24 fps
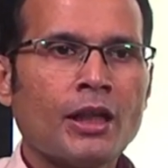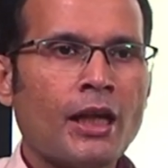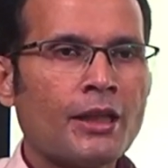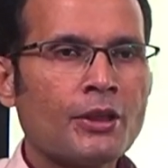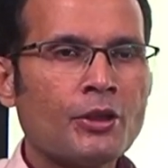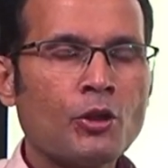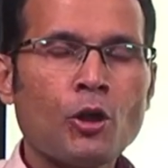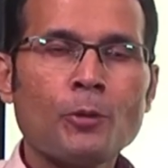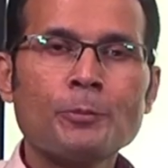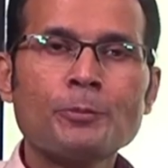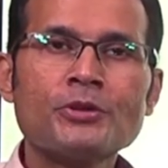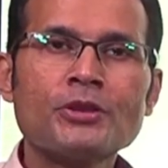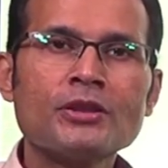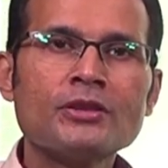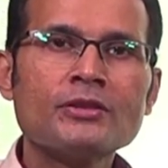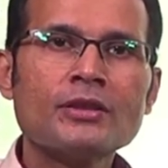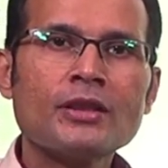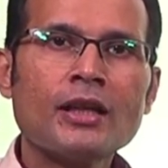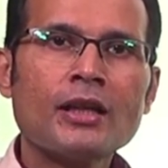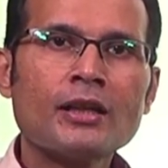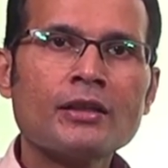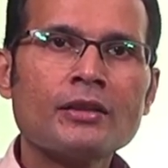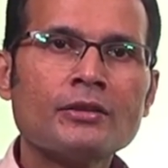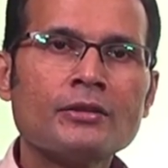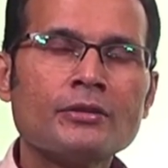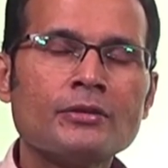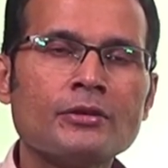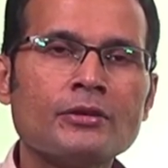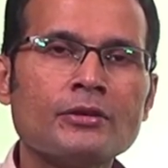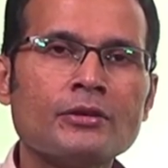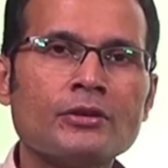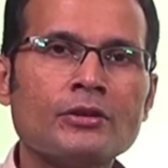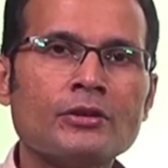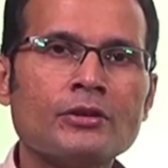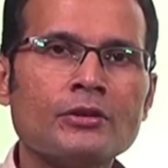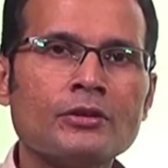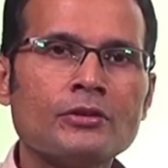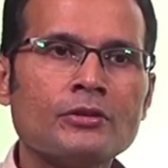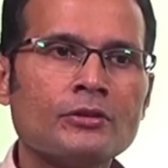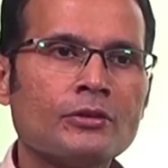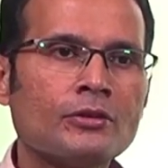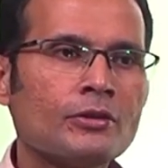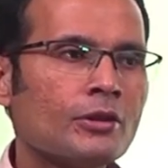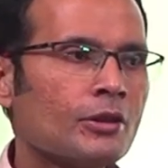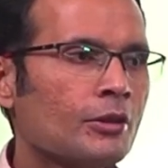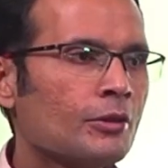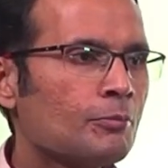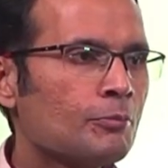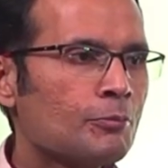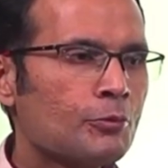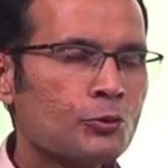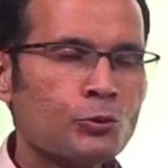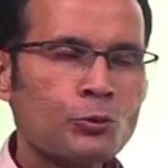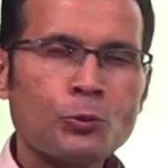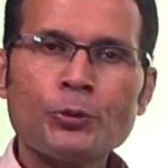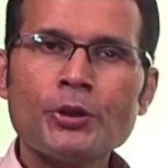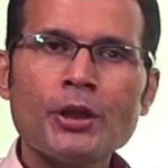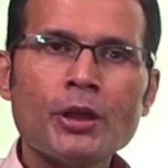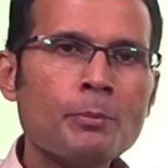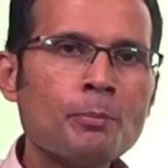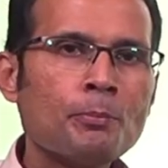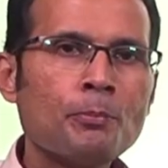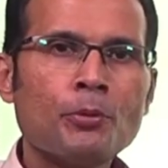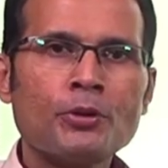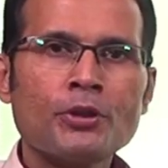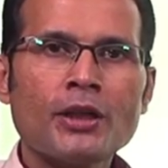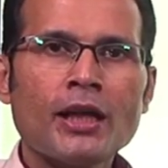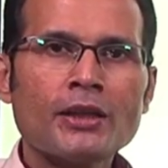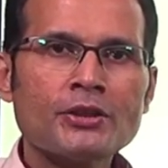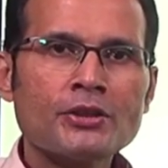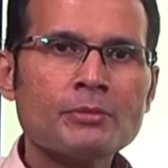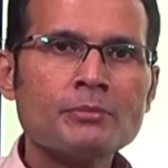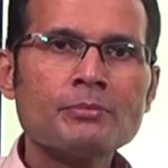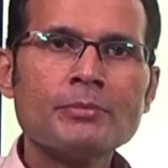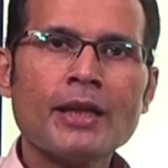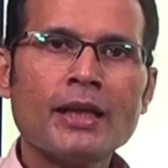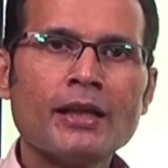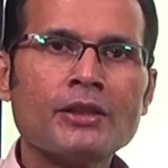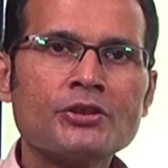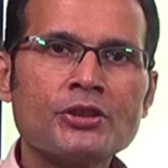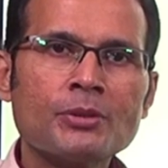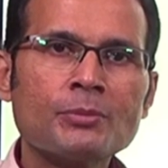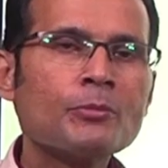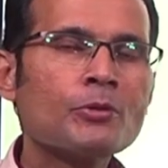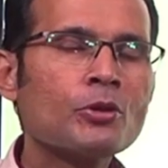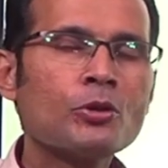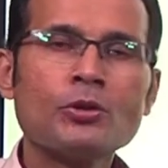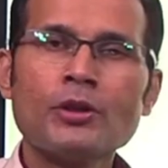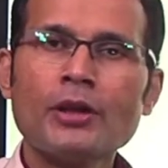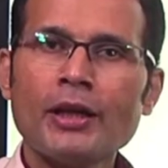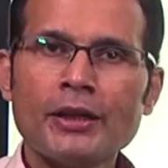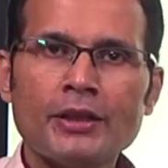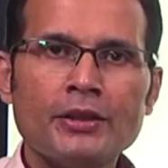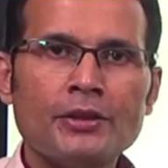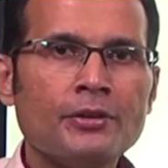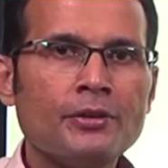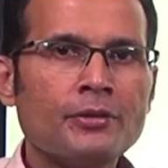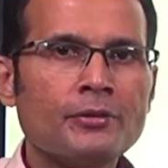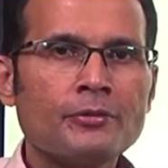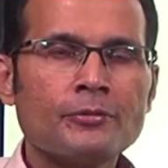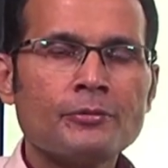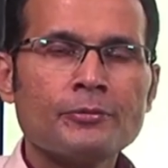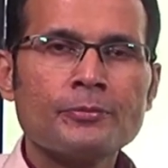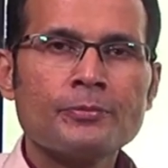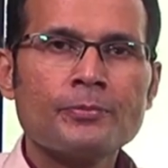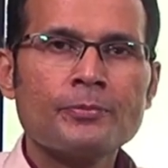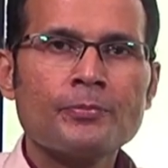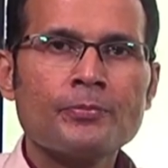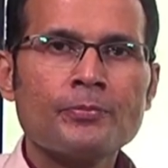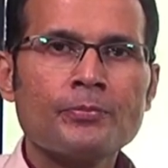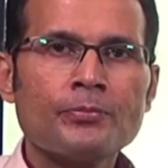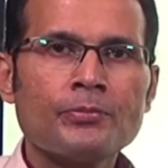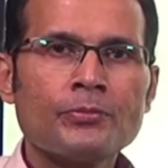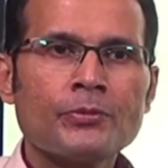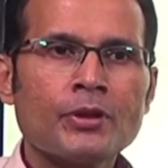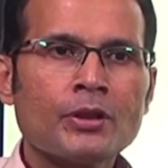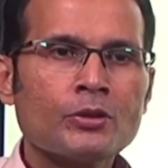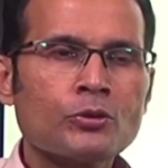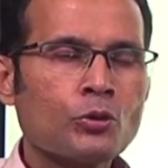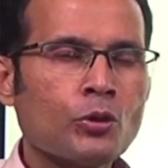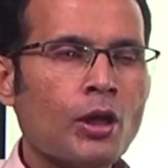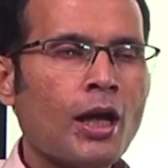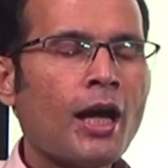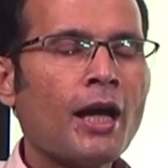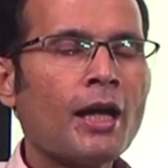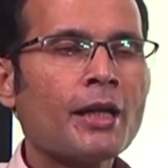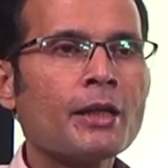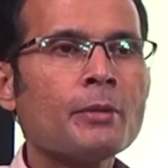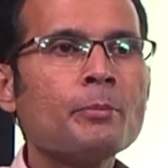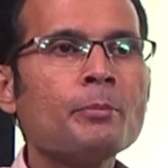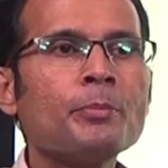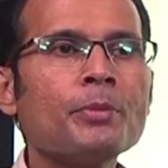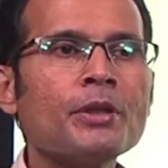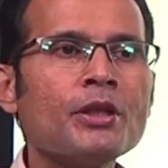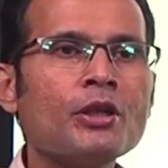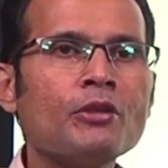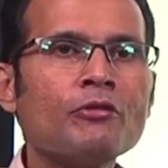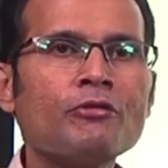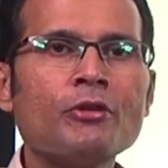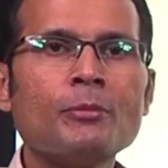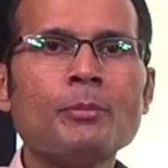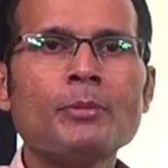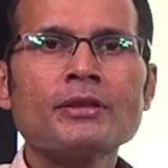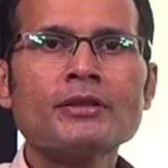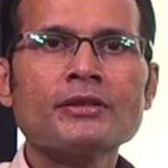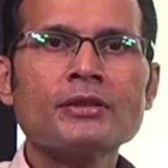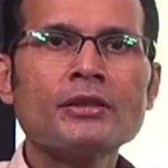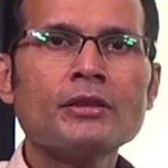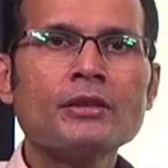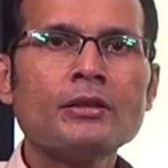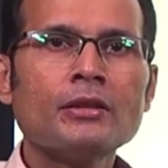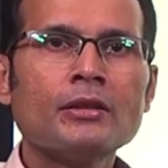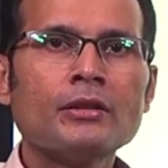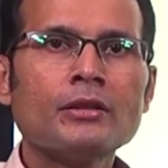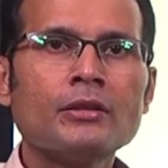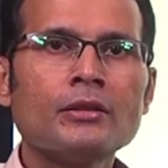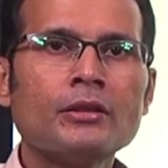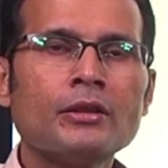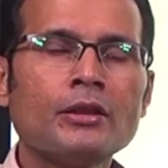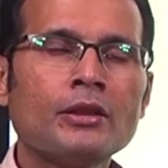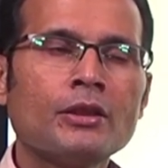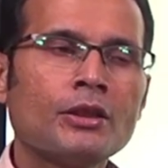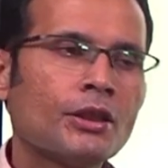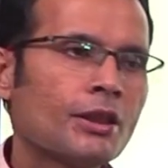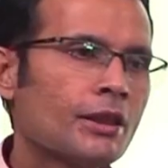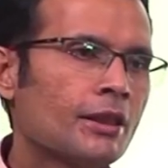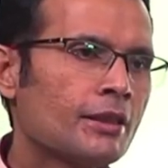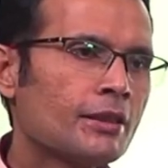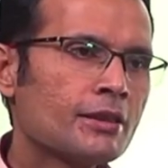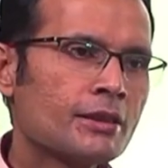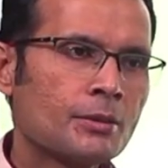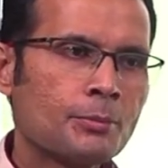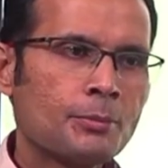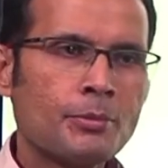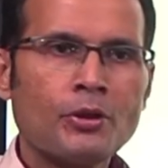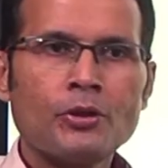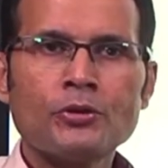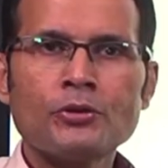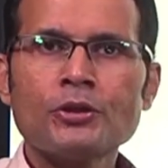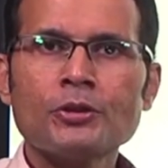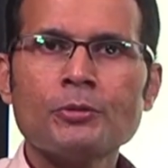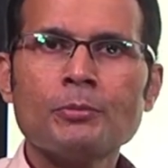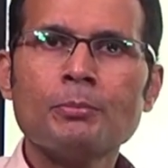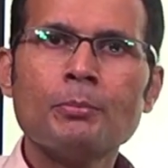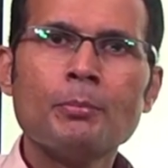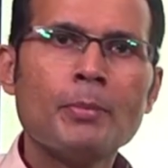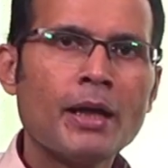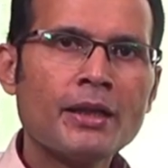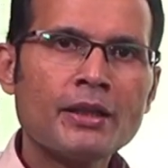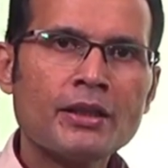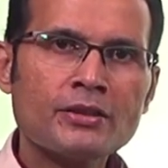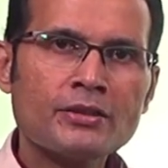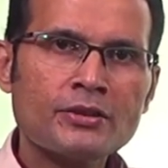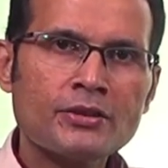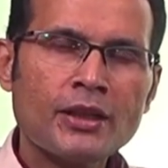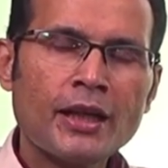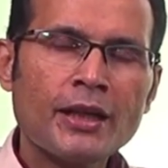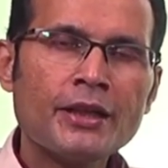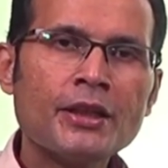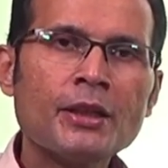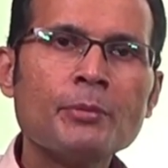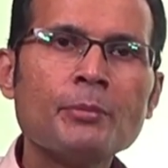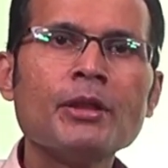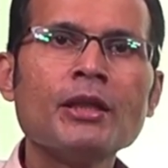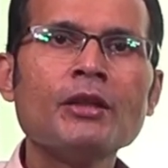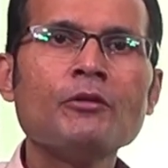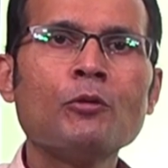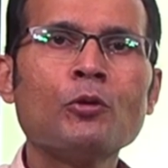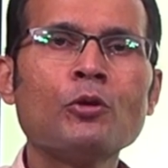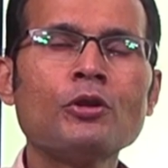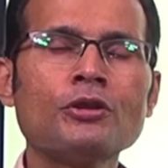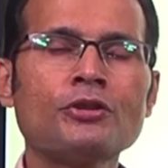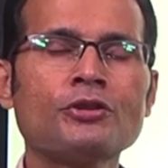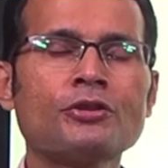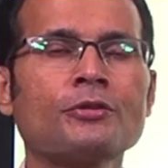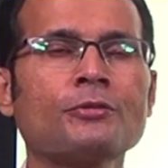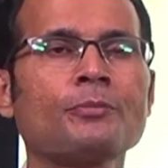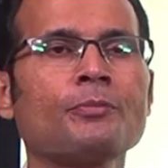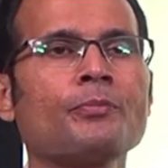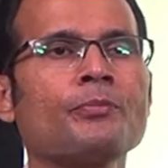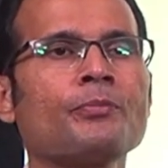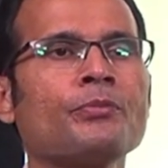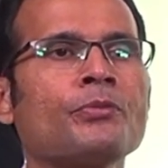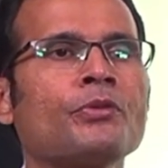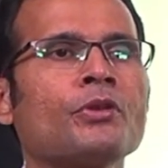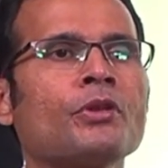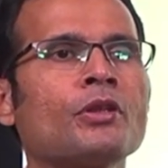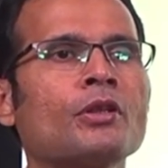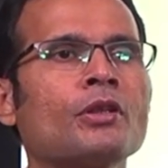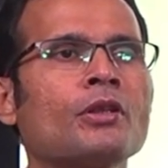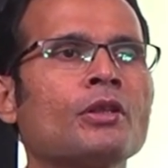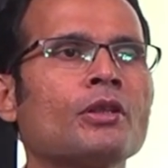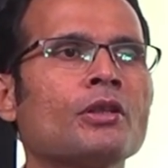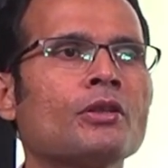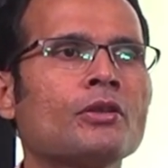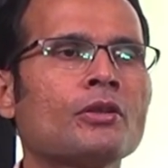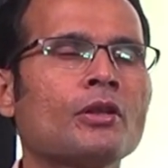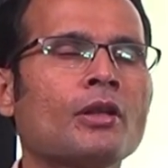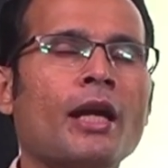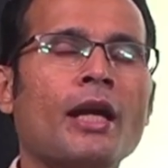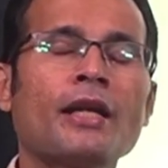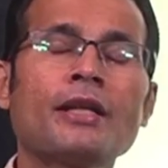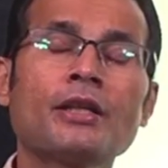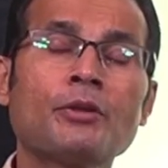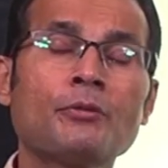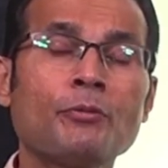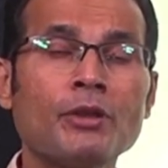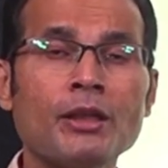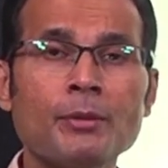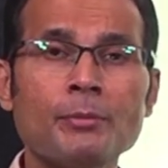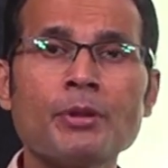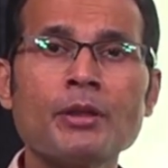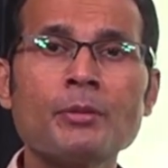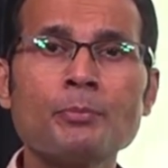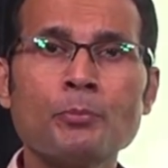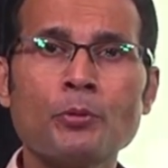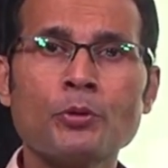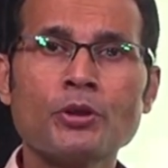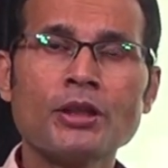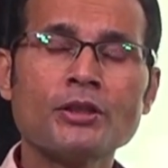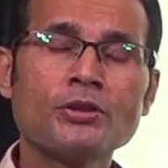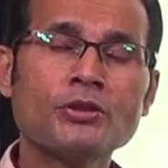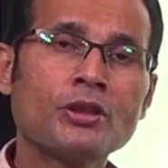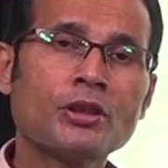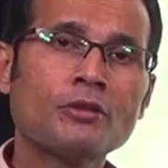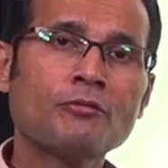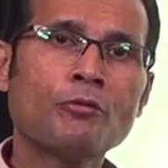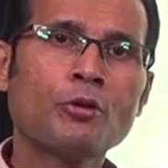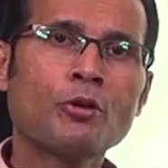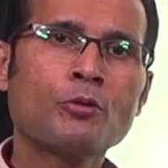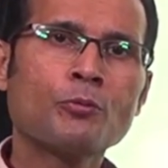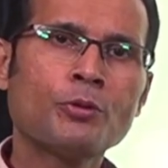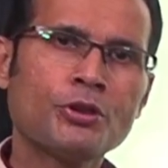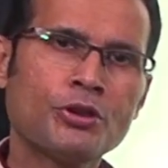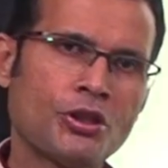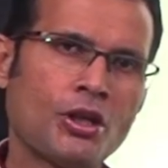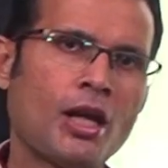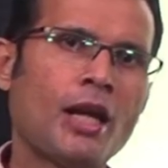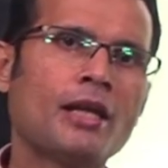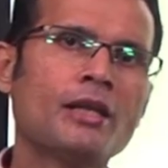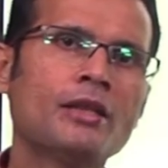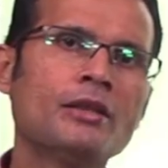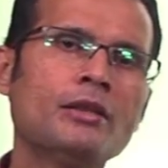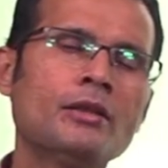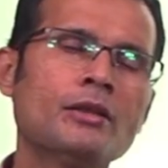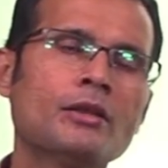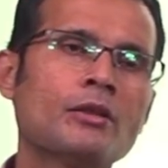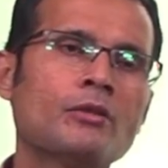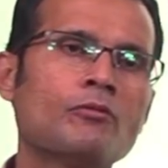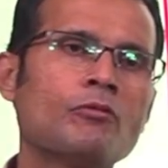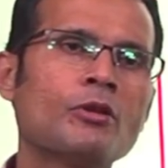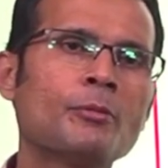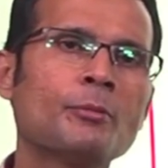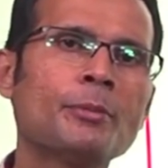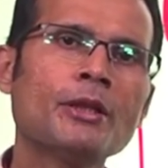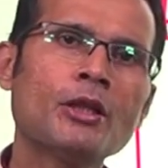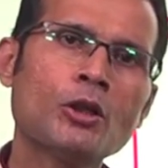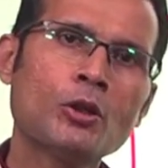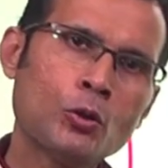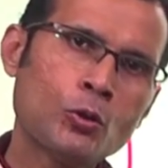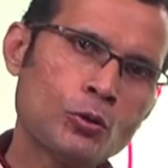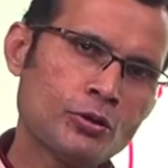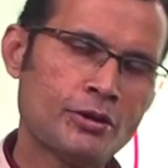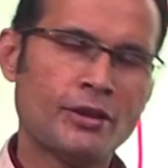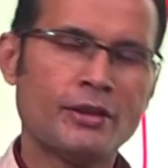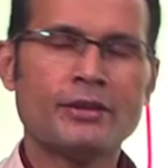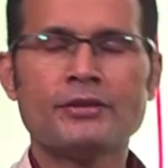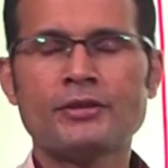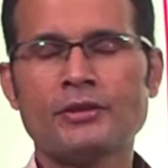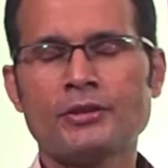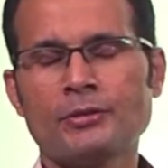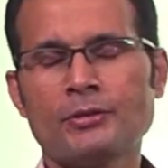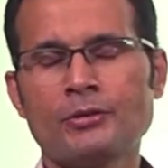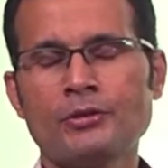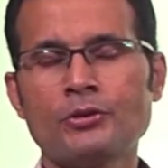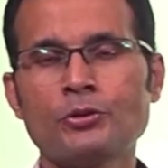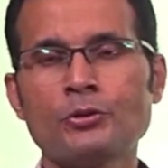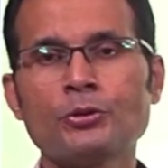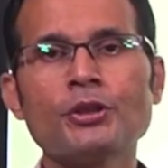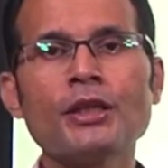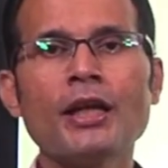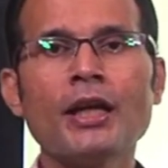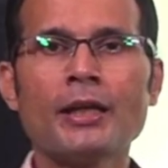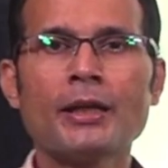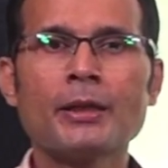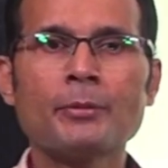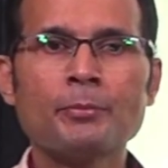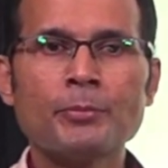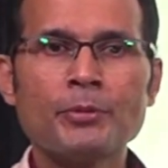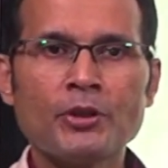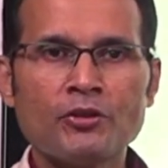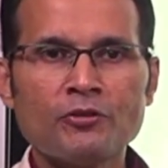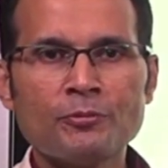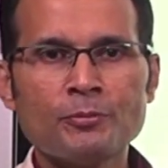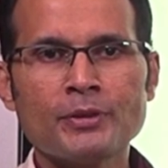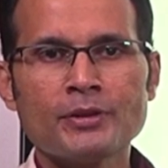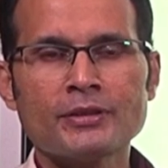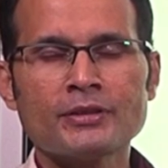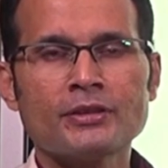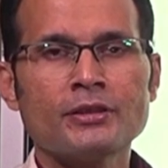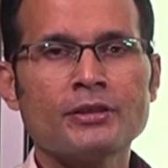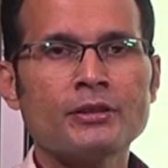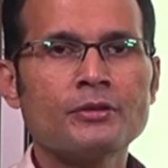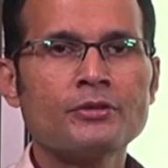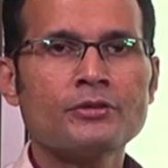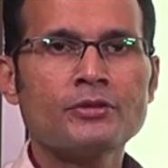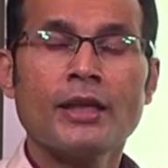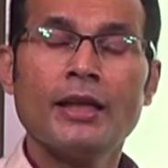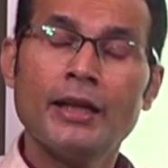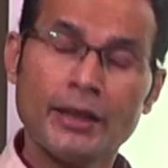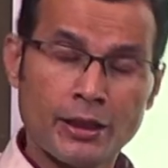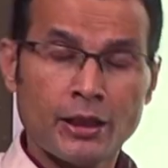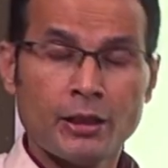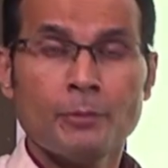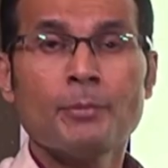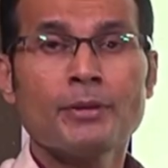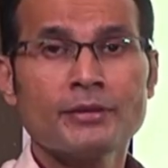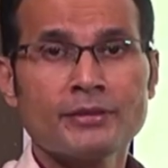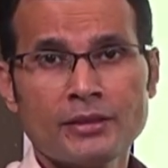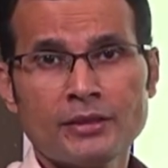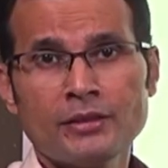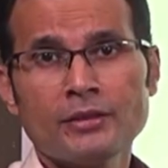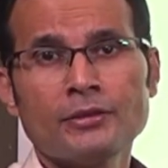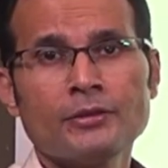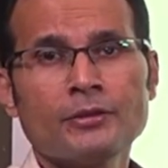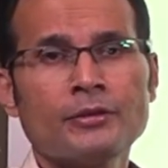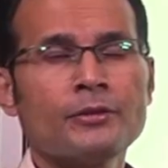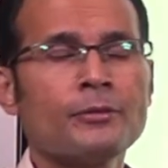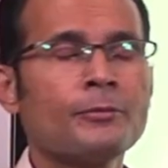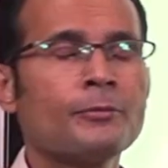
And the options are uh, sodium, potassium, calcium chloride. So, RMP of a muscle is about uh, minus 90 millivolts and equilibrium potential for which ion will be closest to the RMP of muscle, skeletal muscle.